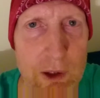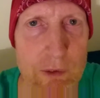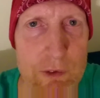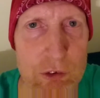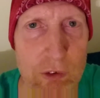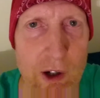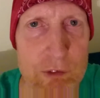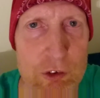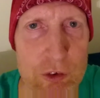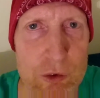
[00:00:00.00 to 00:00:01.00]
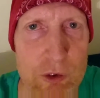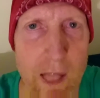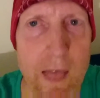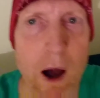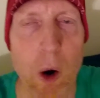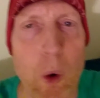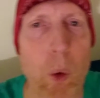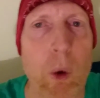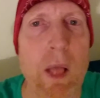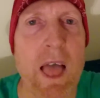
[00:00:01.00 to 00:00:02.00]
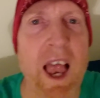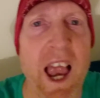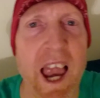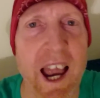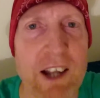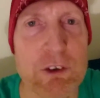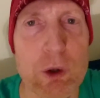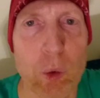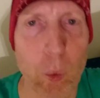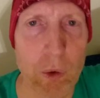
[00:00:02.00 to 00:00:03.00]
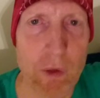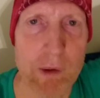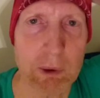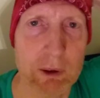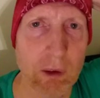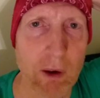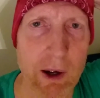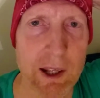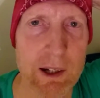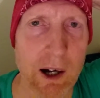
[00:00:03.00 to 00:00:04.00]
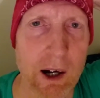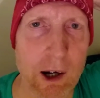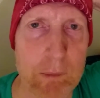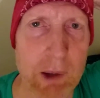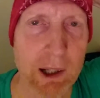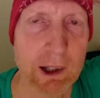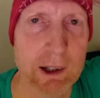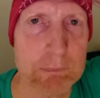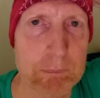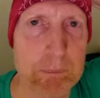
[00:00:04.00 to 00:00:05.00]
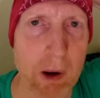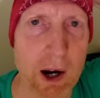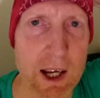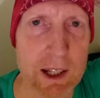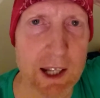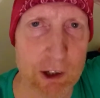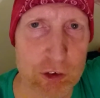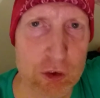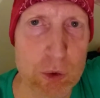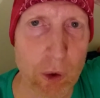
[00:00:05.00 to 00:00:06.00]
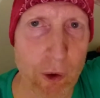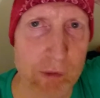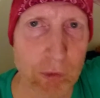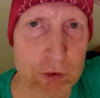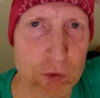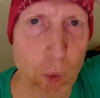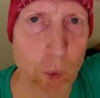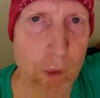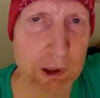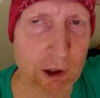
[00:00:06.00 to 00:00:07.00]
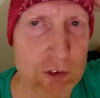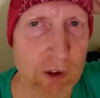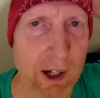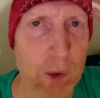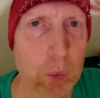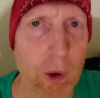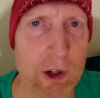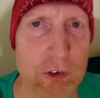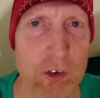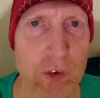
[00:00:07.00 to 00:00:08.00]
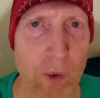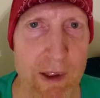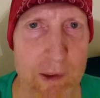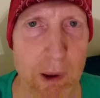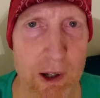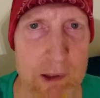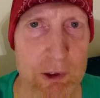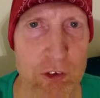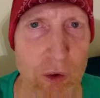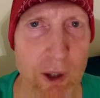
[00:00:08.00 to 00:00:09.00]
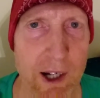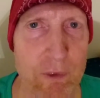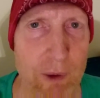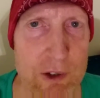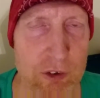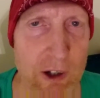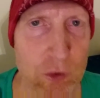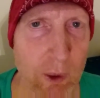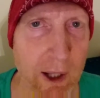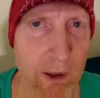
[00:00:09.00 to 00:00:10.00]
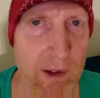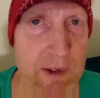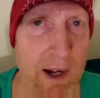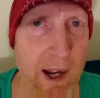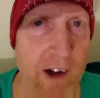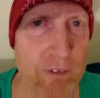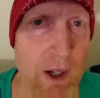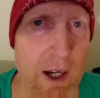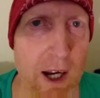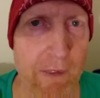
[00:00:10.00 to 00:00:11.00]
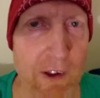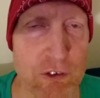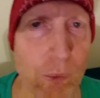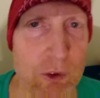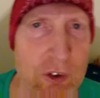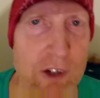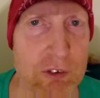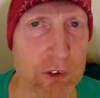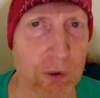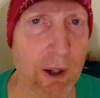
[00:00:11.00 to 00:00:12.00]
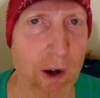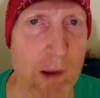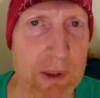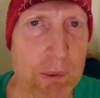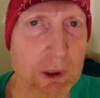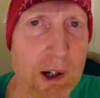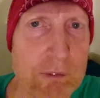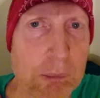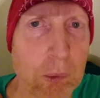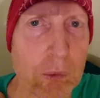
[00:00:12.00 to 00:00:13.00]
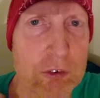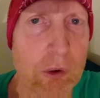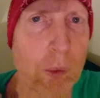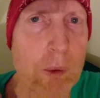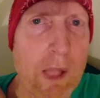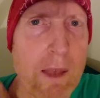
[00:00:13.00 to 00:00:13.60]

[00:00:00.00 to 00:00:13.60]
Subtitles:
in these Converse shoes. Oh, and you can order them online. I got mine at a Shoe Carnival store because I had wanted to try them on to make sure I had the right size. So I got 11 and a half, and that's the only size I tried on, but they were comfortable, so